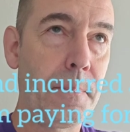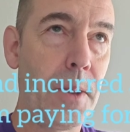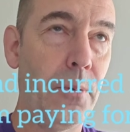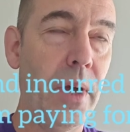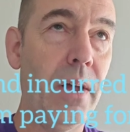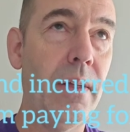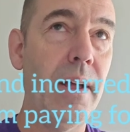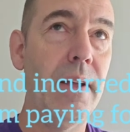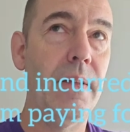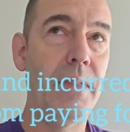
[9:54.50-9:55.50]

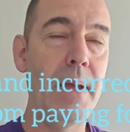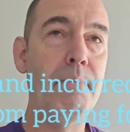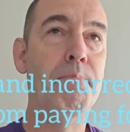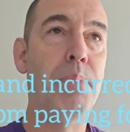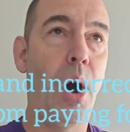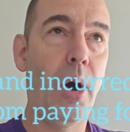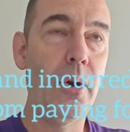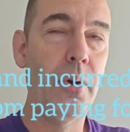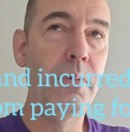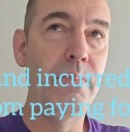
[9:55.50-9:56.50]
Well, they
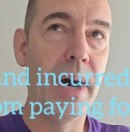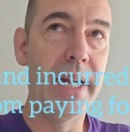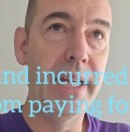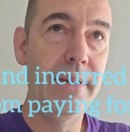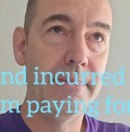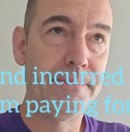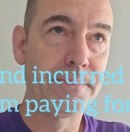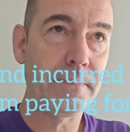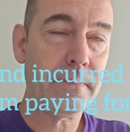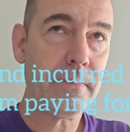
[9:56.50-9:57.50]
borrowed money
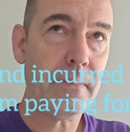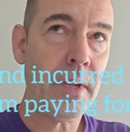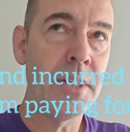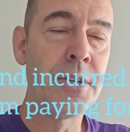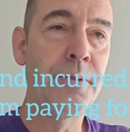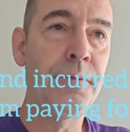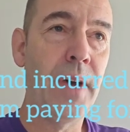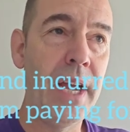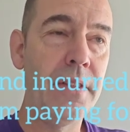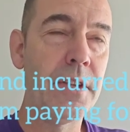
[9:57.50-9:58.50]
to
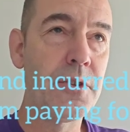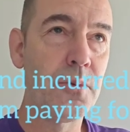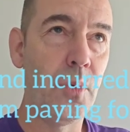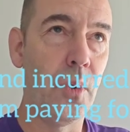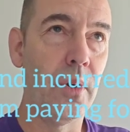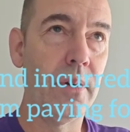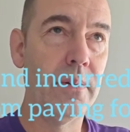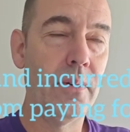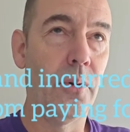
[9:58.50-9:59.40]
fight this war.